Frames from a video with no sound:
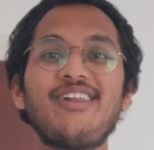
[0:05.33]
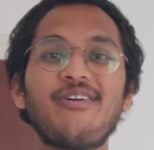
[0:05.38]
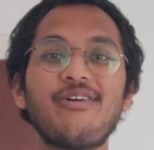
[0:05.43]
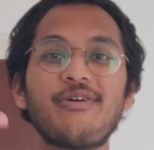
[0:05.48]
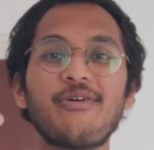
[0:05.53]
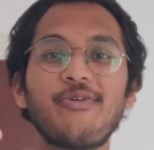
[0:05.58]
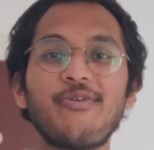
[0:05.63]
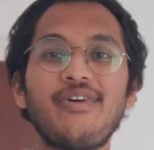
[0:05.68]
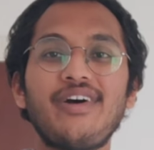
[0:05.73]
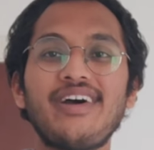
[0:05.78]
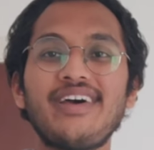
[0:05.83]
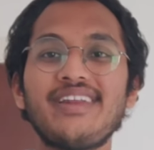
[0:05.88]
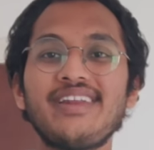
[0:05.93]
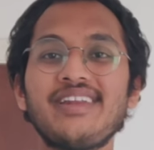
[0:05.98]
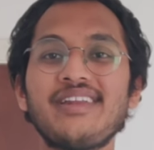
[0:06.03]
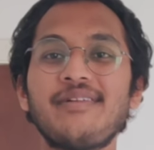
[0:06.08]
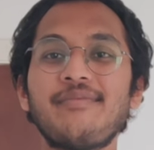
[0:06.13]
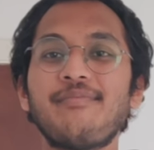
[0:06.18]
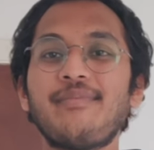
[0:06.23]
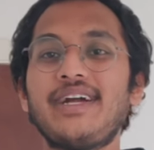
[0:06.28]
Hello
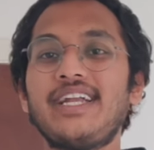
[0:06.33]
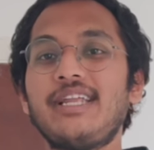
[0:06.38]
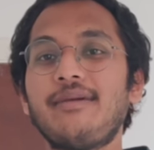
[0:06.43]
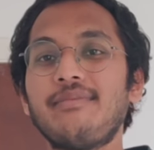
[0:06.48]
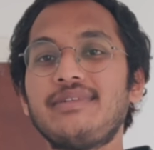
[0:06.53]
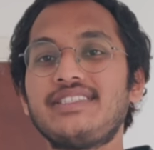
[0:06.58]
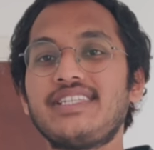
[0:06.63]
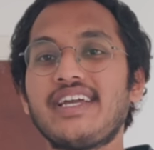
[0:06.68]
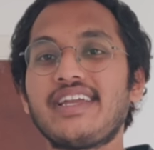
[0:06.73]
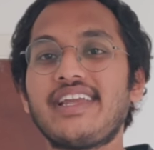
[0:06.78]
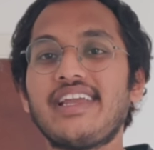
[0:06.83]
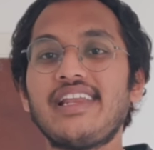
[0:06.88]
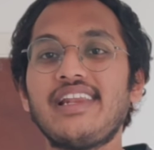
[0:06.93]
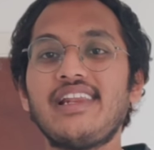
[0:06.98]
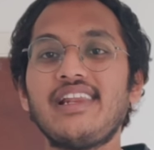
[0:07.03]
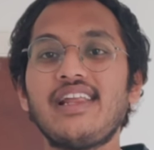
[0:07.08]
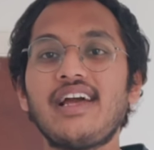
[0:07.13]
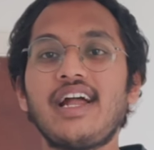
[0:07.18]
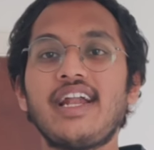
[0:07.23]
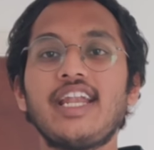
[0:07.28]
everyone, my name is
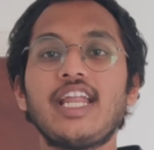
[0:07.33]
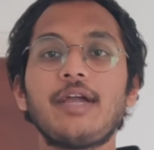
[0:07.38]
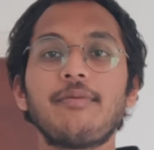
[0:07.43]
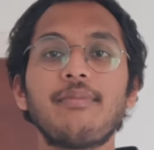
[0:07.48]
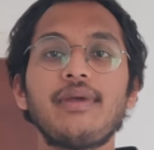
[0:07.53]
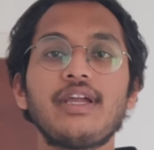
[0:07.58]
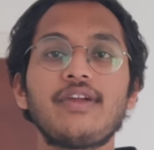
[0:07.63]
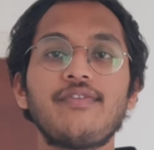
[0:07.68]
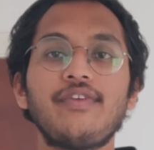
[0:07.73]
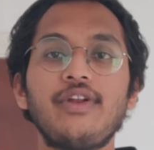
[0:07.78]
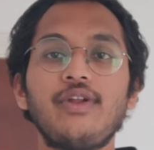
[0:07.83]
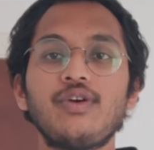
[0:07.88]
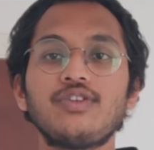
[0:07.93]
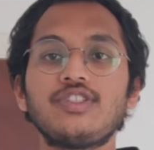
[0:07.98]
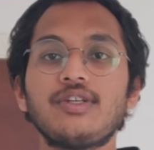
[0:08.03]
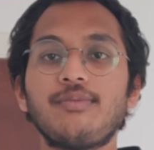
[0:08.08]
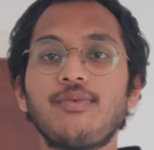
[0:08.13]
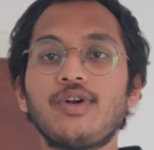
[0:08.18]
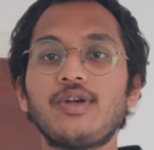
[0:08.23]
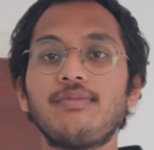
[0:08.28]
Akhil and I make
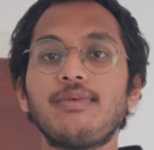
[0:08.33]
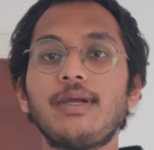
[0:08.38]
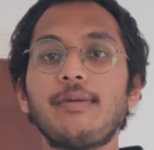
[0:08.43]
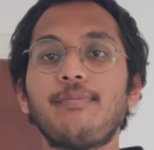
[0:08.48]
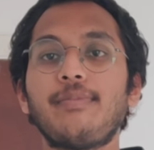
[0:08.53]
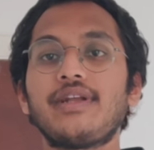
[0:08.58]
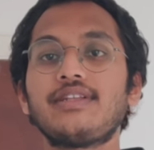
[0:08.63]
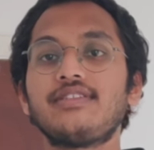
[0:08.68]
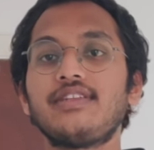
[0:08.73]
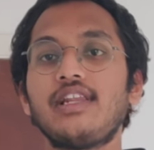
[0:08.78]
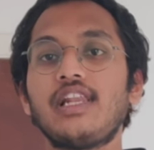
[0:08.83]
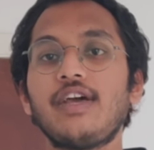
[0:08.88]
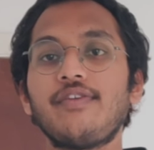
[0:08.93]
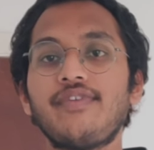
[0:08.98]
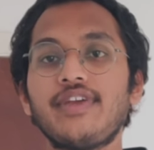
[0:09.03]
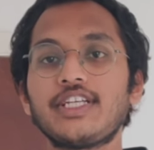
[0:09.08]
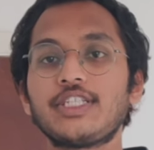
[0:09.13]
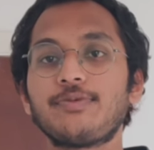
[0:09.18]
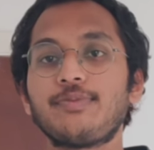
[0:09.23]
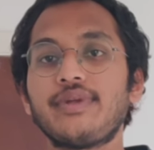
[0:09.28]
videos about my personal
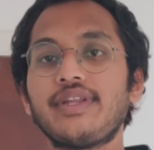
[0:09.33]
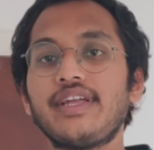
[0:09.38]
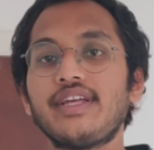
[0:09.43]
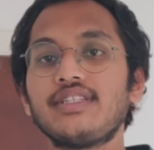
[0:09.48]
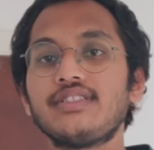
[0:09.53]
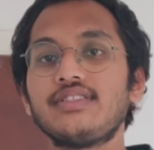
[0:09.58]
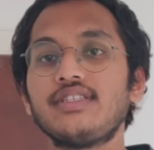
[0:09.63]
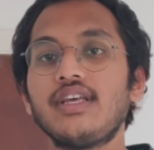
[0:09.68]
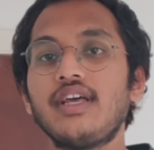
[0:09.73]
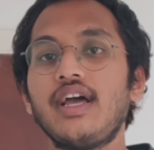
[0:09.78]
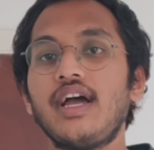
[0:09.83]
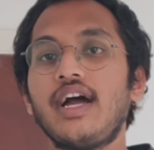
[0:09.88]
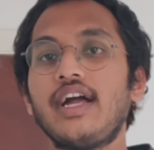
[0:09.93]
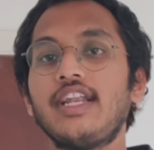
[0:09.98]
life experience